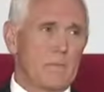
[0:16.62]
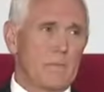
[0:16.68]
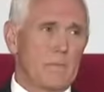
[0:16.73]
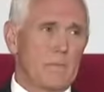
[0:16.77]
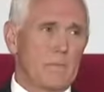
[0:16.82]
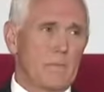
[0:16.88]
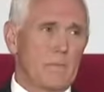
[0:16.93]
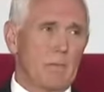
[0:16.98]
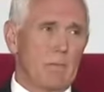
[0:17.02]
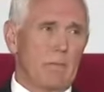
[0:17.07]

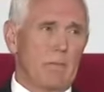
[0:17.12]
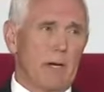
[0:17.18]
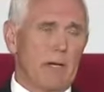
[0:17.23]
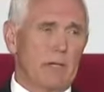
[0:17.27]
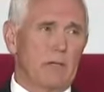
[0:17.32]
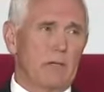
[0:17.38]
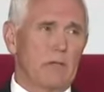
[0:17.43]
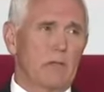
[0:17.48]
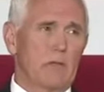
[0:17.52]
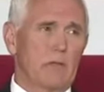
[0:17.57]
The
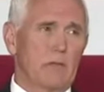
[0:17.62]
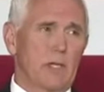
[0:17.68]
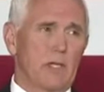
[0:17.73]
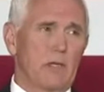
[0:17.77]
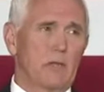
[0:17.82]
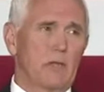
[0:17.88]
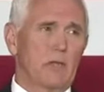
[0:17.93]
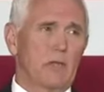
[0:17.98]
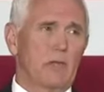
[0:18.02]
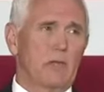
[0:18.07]

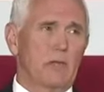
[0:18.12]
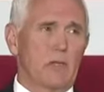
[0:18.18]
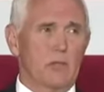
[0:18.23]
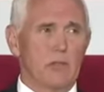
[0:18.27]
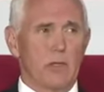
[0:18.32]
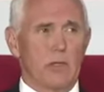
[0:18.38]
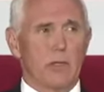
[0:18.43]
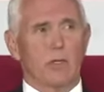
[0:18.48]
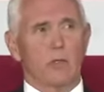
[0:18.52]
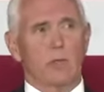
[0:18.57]
Biden-Sanders
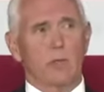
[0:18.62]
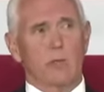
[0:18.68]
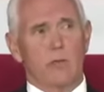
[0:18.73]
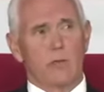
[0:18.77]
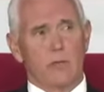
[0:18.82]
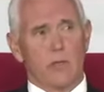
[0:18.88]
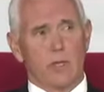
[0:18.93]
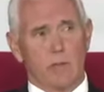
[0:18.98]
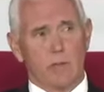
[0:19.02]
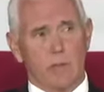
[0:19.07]
agenda would
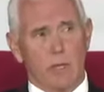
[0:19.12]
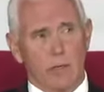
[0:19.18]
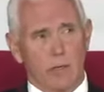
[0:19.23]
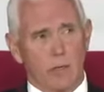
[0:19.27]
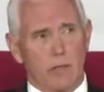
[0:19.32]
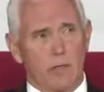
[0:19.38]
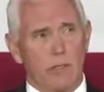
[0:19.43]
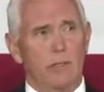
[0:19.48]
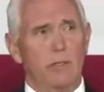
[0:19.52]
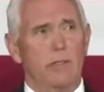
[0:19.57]
set
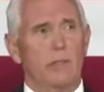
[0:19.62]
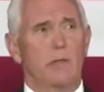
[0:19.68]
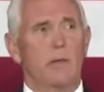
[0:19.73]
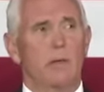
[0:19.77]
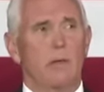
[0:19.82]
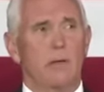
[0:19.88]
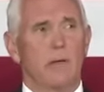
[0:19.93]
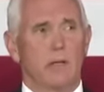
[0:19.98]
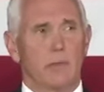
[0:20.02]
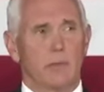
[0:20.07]
America
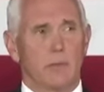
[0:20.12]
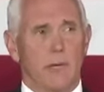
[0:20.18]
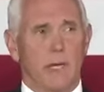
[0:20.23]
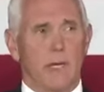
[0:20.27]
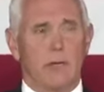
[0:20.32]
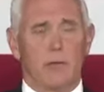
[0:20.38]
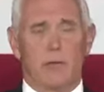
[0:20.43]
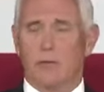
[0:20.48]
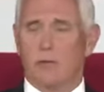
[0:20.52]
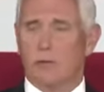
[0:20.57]
on the
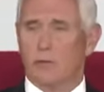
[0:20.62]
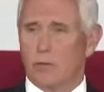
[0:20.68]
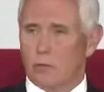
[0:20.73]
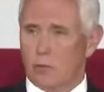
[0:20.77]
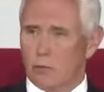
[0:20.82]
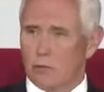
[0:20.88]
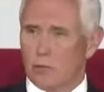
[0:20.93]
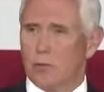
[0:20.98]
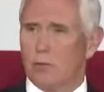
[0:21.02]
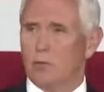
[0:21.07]
path of
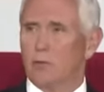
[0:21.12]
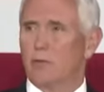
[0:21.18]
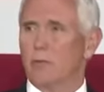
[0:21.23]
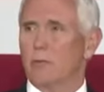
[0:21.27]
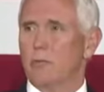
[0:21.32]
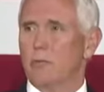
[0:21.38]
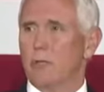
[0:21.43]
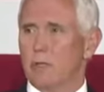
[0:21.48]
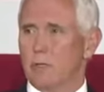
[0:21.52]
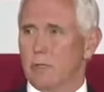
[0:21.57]

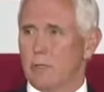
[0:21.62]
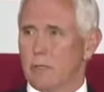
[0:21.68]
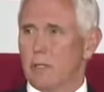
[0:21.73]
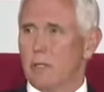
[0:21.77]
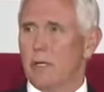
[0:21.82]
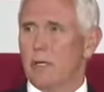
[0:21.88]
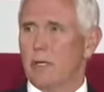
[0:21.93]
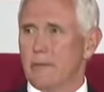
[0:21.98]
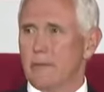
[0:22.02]
socialism and decline.